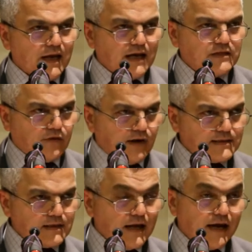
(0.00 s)
As far
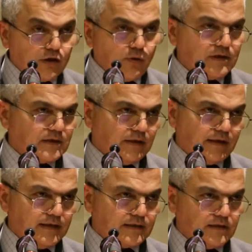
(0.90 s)
as Erdogan's
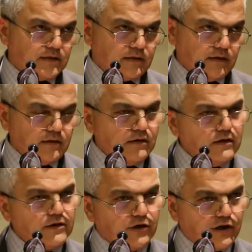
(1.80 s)
Turkey is
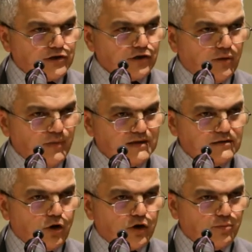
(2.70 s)
concerned, Turkish Armenians
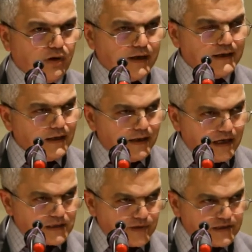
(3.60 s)
occupy
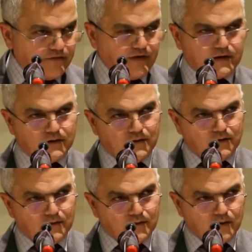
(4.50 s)
a
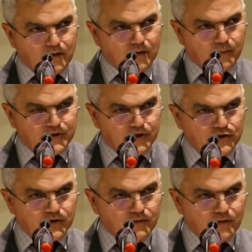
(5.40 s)
specific
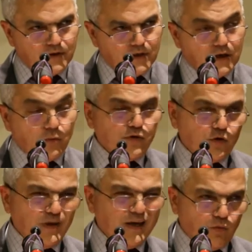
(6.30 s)
position with
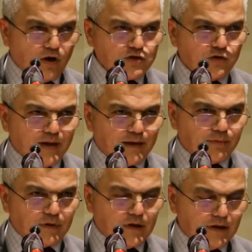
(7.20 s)
whom he wants to
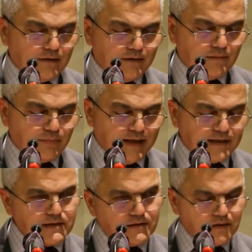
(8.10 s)
make
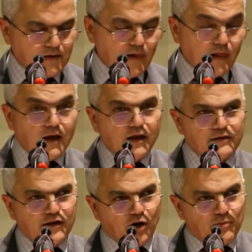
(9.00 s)
peace.
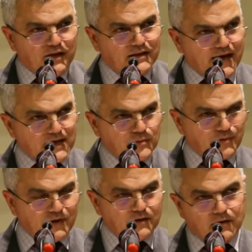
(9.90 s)
The Armenian
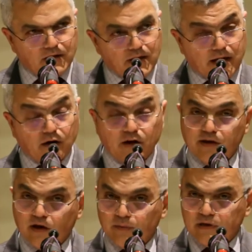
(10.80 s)
diaspora and
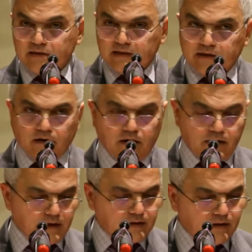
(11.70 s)
the Armenian state are
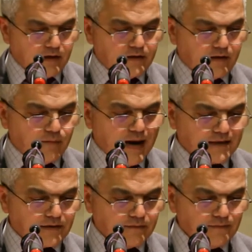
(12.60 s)
another
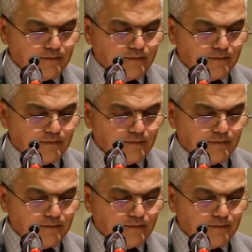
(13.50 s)
matter.